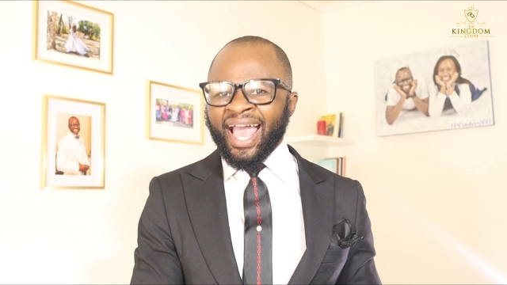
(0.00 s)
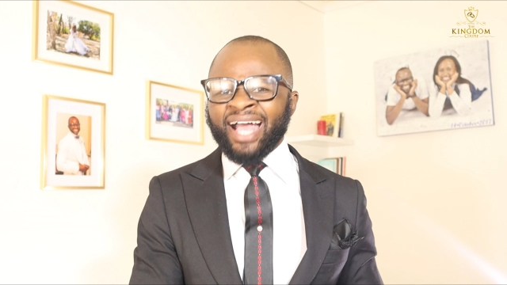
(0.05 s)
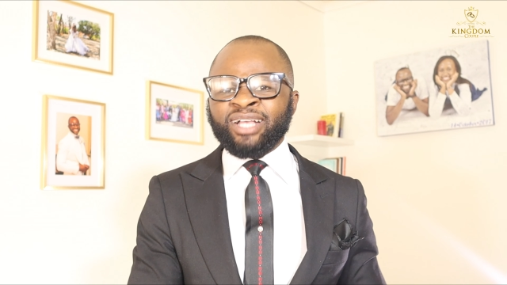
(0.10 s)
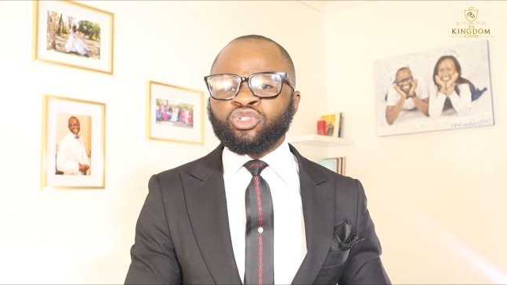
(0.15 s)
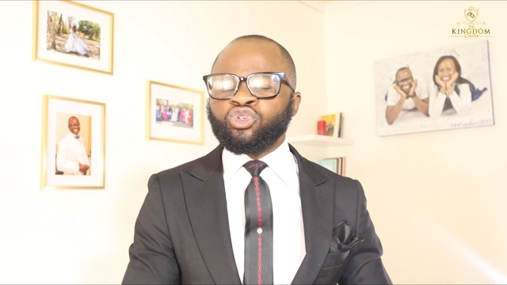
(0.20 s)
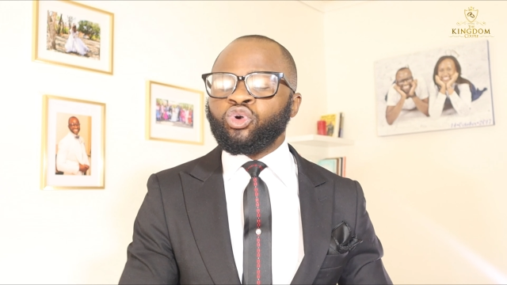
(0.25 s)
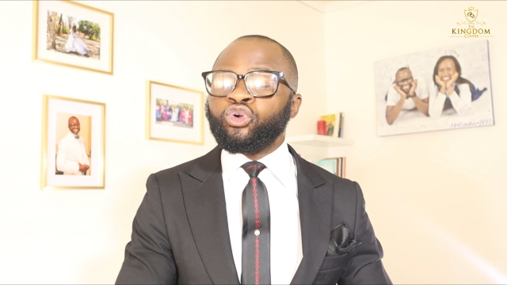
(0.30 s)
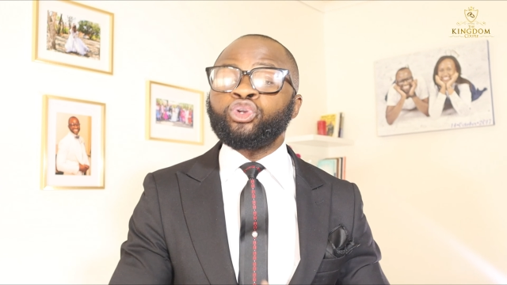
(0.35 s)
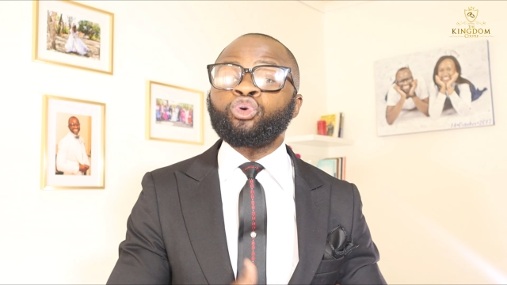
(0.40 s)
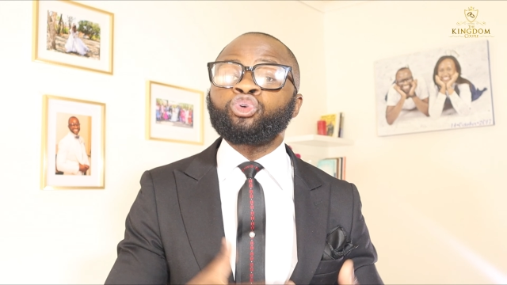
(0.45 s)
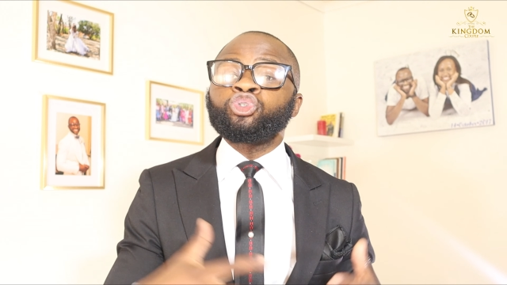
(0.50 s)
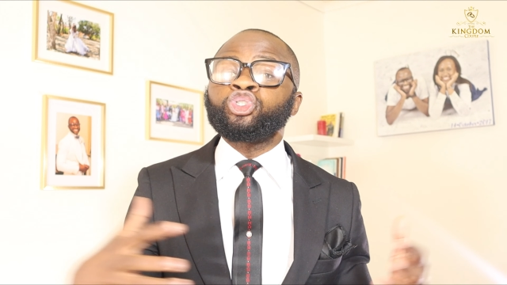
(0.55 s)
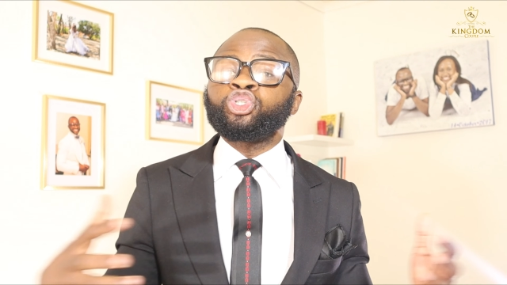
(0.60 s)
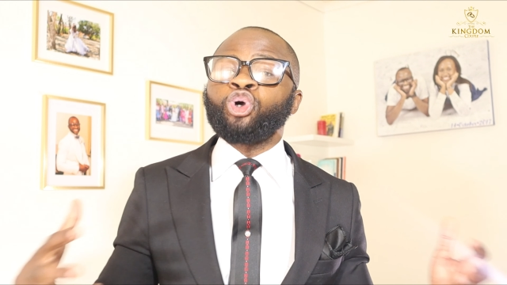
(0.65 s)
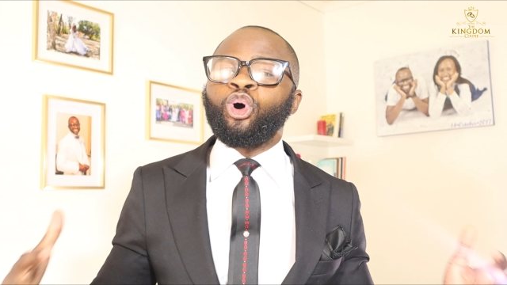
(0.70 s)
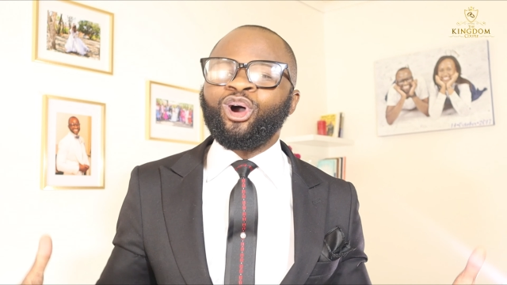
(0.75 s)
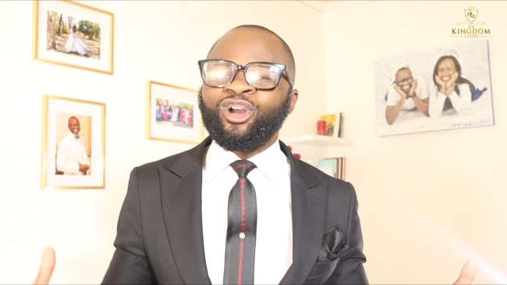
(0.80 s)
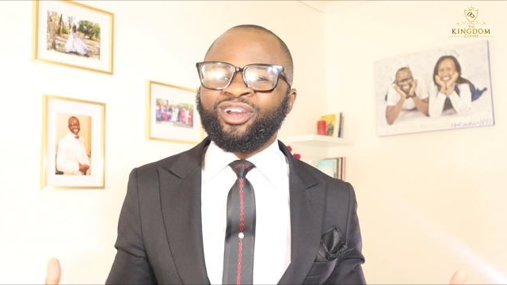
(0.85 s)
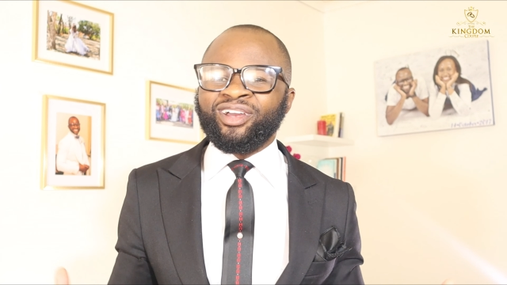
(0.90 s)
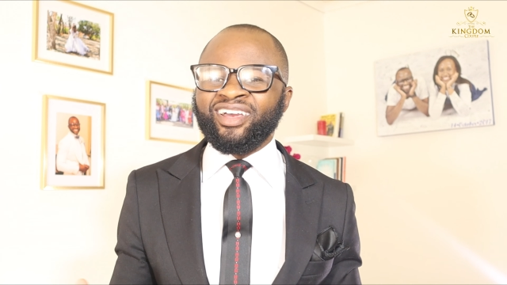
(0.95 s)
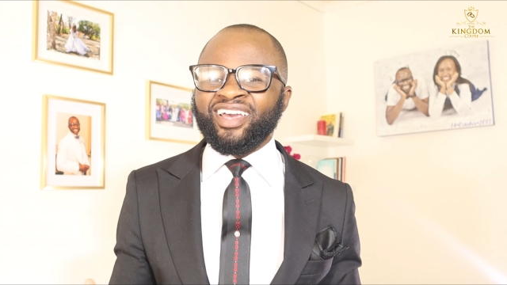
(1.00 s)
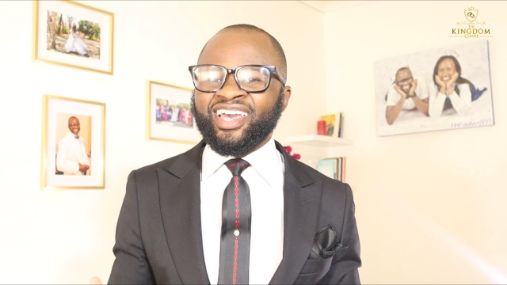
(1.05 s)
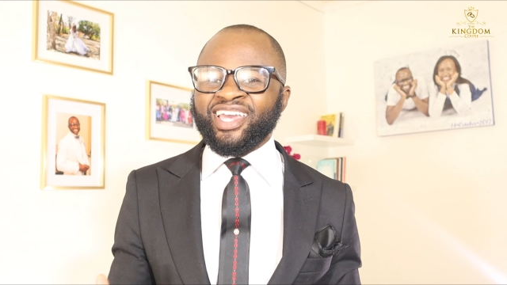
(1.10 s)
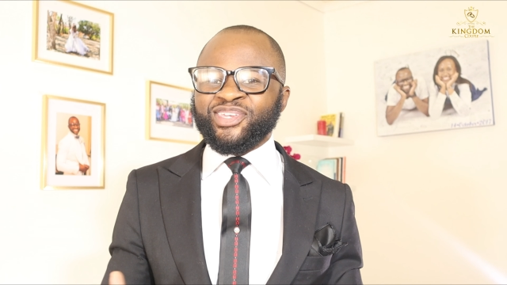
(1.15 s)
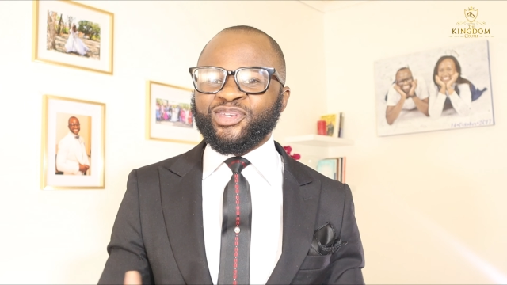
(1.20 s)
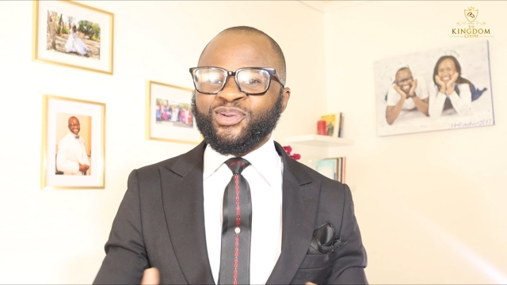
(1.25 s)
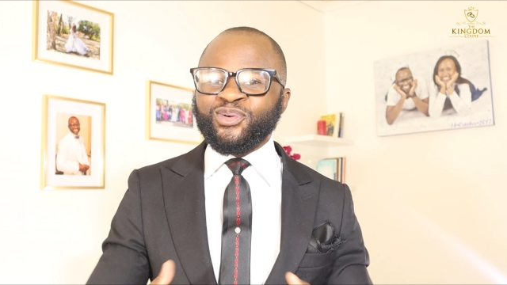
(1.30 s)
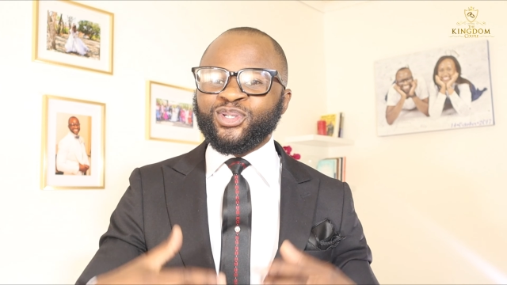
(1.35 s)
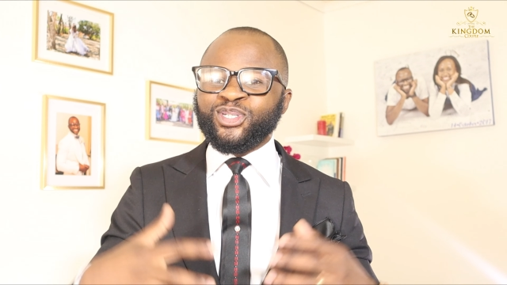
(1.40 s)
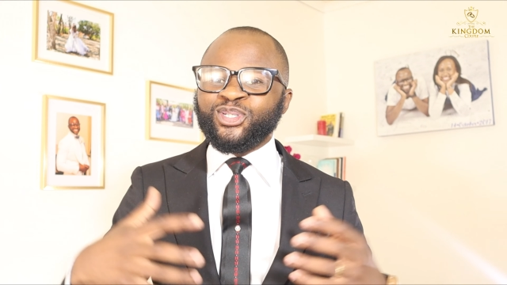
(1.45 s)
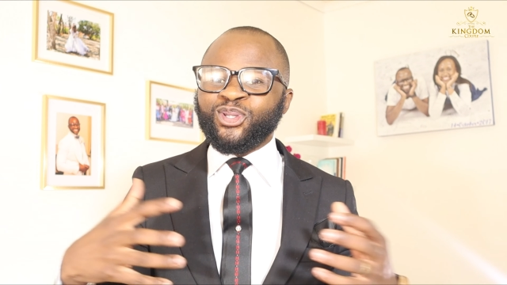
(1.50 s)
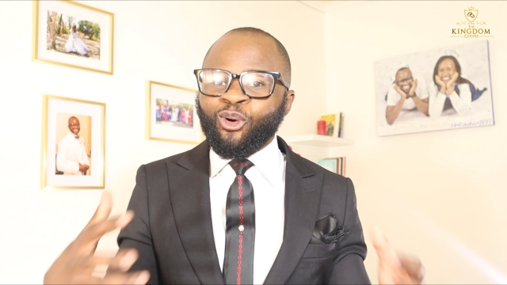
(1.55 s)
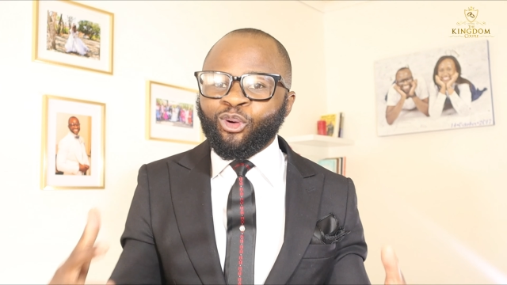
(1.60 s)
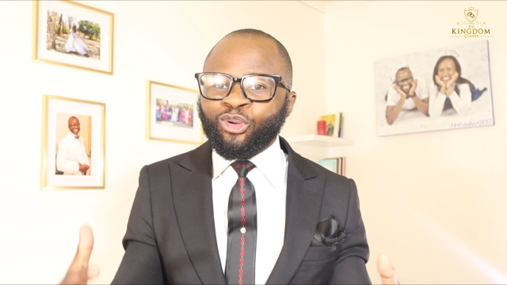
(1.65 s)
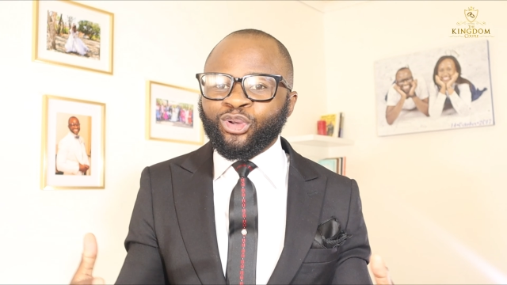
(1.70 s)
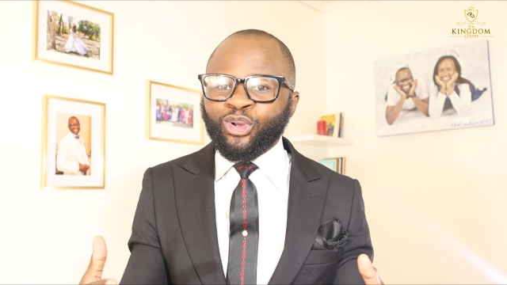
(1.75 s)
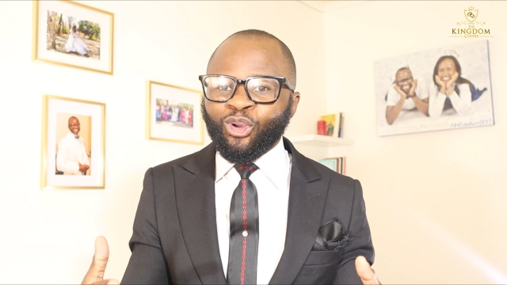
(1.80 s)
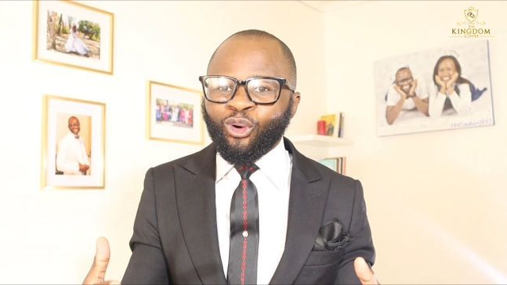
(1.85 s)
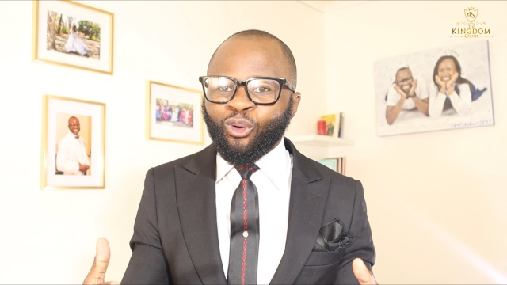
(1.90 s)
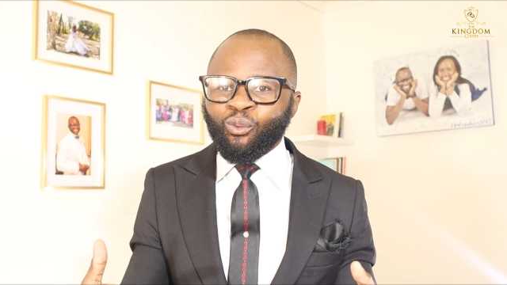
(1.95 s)
And so you
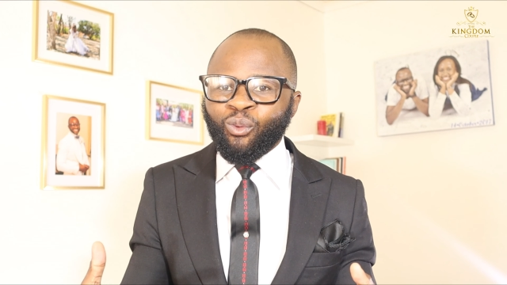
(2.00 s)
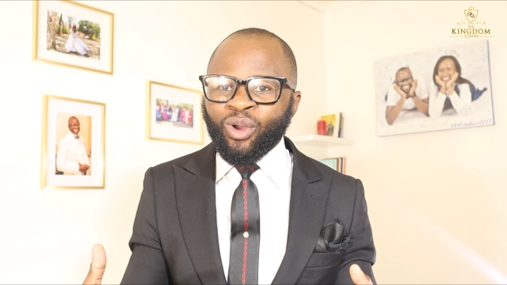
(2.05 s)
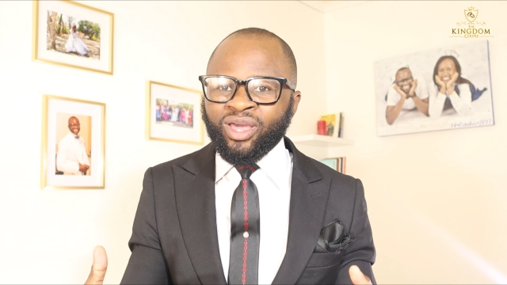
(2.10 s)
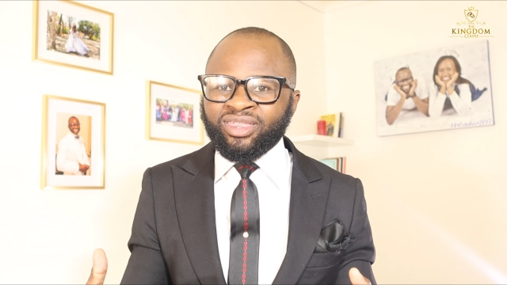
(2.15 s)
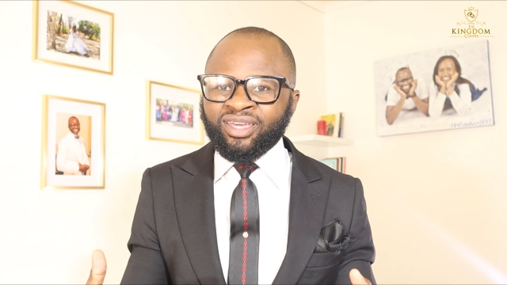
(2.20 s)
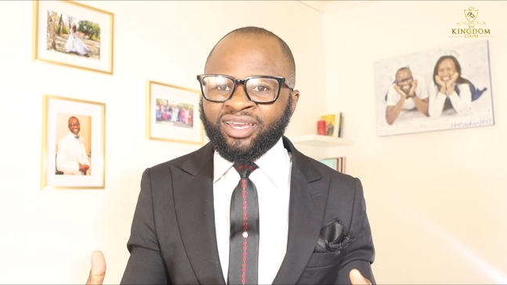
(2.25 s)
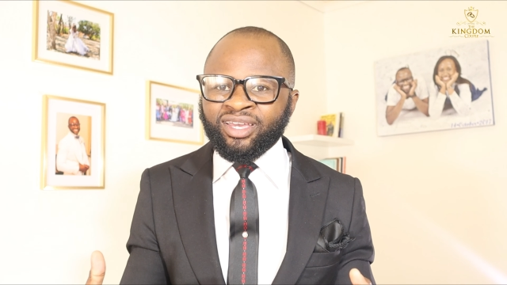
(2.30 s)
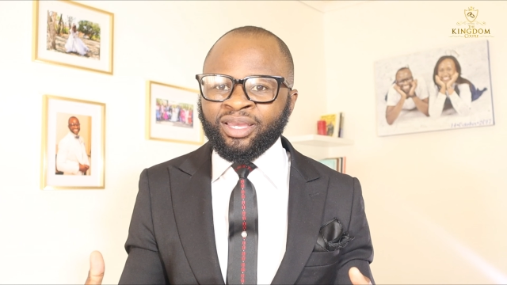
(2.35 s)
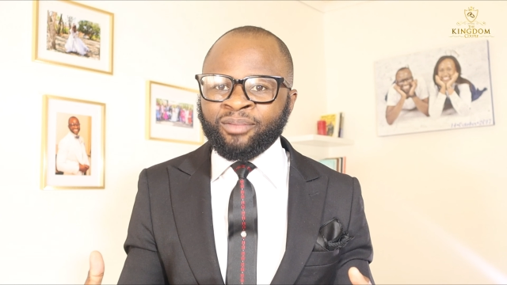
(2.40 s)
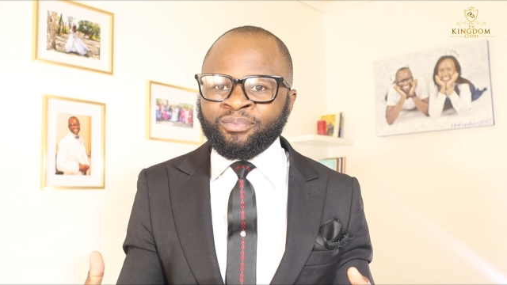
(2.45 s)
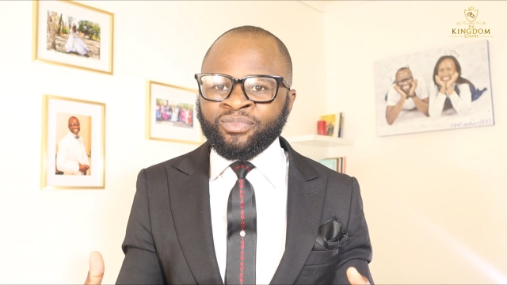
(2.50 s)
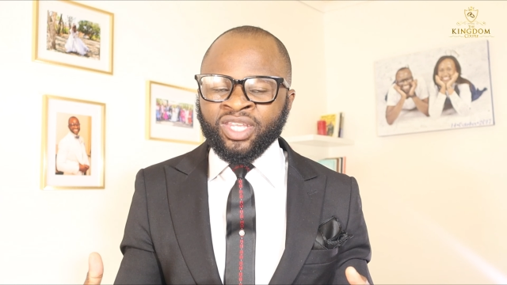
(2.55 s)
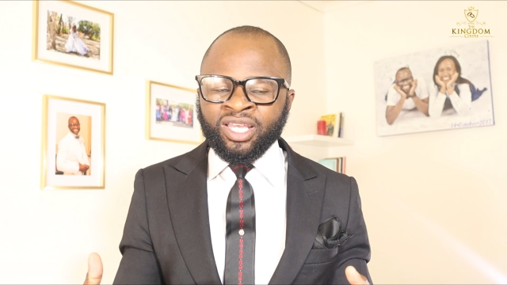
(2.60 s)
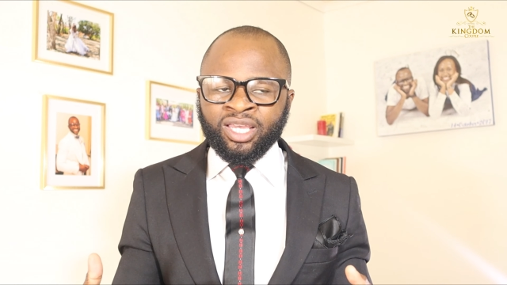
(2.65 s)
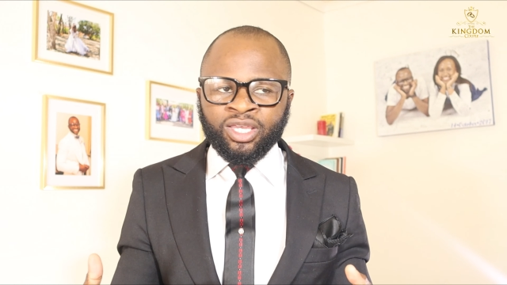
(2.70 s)
don't know whether